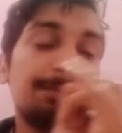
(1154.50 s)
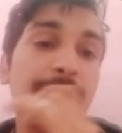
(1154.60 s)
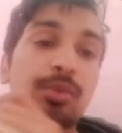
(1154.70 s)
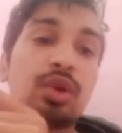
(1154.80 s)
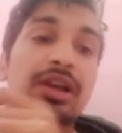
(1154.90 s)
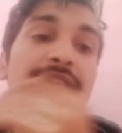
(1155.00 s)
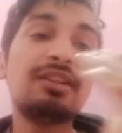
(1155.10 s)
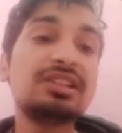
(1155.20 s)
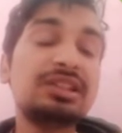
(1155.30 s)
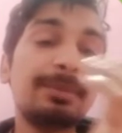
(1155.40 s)
moving
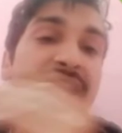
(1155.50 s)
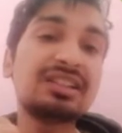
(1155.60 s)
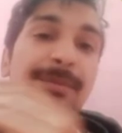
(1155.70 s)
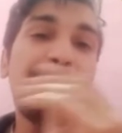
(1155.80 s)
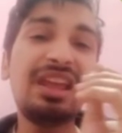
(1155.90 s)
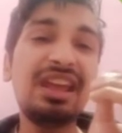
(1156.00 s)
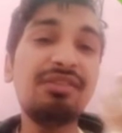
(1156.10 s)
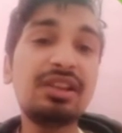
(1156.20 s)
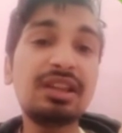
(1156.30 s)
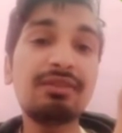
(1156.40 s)
average, demand, supply,
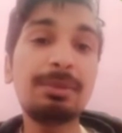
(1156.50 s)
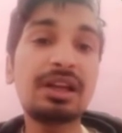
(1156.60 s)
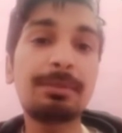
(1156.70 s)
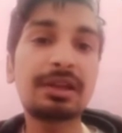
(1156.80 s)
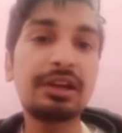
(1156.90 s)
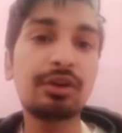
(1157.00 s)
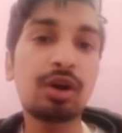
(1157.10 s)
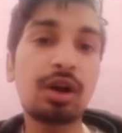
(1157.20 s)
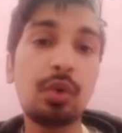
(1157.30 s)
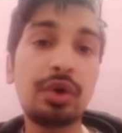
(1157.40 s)
everything will be coming into
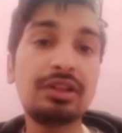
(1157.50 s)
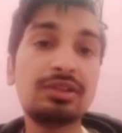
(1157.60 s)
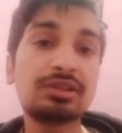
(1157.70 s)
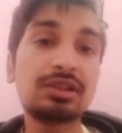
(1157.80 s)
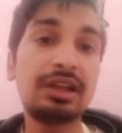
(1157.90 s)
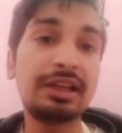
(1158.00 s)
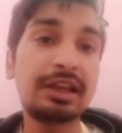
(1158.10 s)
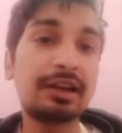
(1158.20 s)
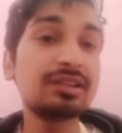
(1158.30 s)
account in this indicator.